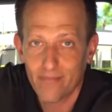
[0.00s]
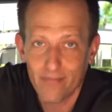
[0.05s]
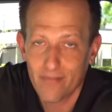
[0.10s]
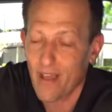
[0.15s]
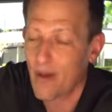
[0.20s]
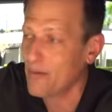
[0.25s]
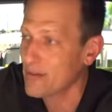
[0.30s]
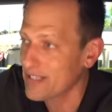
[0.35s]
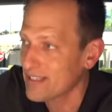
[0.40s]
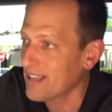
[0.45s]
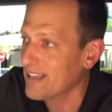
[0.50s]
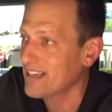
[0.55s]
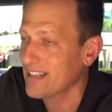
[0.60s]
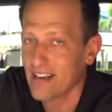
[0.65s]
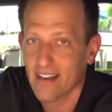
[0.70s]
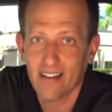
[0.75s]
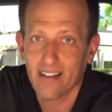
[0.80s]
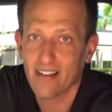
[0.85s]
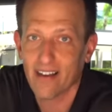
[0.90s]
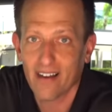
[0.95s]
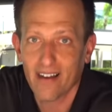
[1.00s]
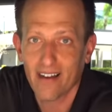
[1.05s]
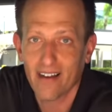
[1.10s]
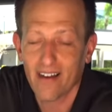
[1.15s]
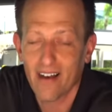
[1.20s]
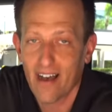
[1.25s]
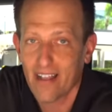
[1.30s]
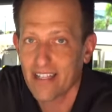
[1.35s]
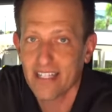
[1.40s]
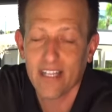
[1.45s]
That was like an
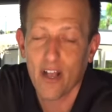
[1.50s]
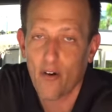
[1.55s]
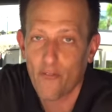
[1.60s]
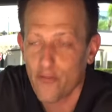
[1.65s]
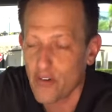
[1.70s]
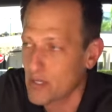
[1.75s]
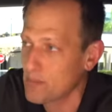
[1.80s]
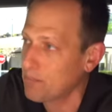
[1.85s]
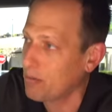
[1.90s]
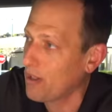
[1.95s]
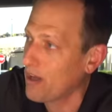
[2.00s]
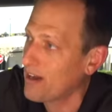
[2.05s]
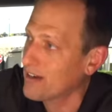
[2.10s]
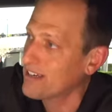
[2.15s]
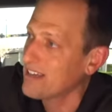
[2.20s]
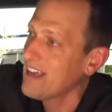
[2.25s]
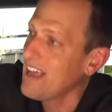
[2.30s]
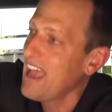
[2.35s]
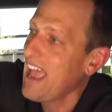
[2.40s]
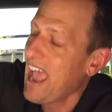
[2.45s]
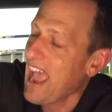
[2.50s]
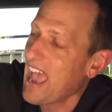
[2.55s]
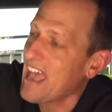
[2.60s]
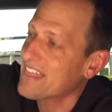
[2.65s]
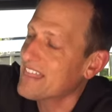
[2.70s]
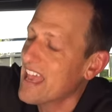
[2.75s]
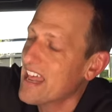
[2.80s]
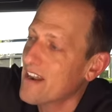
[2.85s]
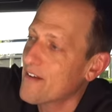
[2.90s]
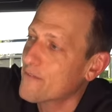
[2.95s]
unselfish plug.
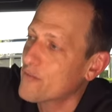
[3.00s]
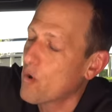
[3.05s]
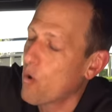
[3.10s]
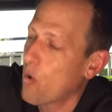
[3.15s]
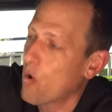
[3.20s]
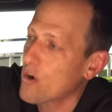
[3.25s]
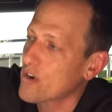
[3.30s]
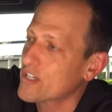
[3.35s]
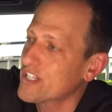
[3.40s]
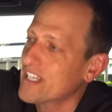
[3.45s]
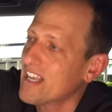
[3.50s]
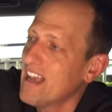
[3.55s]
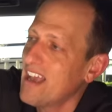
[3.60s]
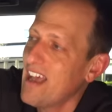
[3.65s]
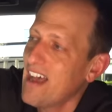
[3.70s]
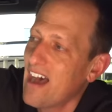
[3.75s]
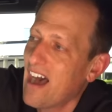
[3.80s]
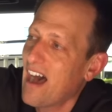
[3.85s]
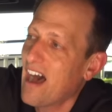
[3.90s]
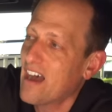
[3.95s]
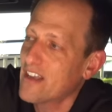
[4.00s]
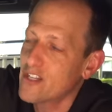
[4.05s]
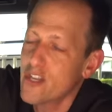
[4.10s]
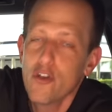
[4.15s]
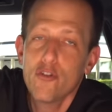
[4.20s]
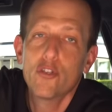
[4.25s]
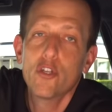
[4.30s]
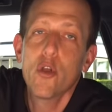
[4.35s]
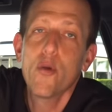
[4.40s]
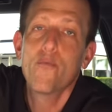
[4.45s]
And then, of course,
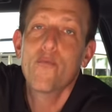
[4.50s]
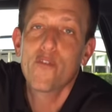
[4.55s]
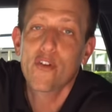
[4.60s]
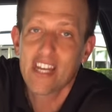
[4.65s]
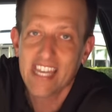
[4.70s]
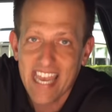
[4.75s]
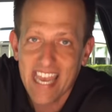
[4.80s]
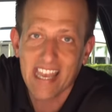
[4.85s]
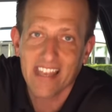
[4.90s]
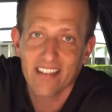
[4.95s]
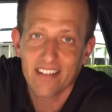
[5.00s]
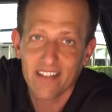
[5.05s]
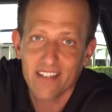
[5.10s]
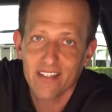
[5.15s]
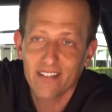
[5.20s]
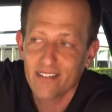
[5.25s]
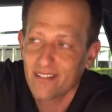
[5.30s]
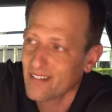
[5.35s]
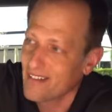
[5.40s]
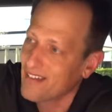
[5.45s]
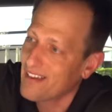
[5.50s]
YouTube for kids.